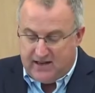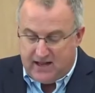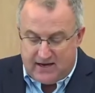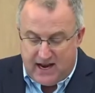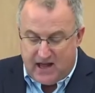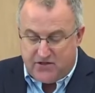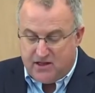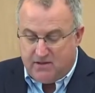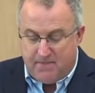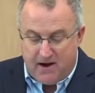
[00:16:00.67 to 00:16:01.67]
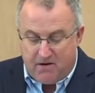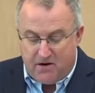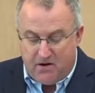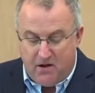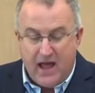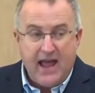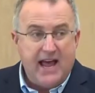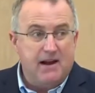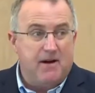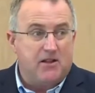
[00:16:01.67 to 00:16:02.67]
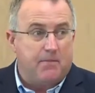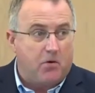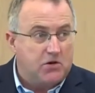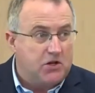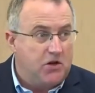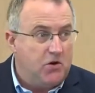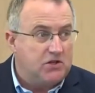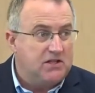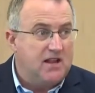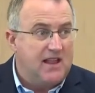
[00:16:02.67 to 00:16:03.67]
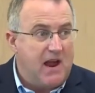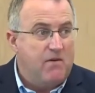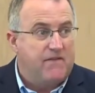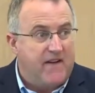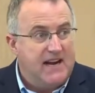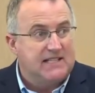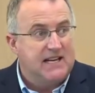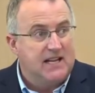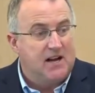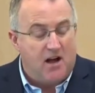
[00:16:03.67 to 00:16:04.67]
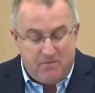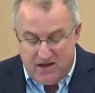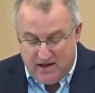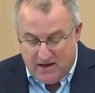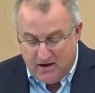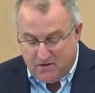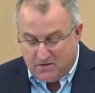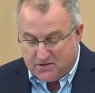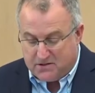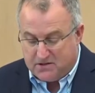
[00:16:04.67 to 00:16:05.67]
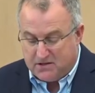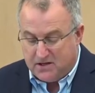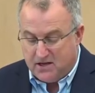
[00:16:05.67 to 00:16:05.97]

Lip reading: the death, and the burial, and about the persecution that they would face in the coming years.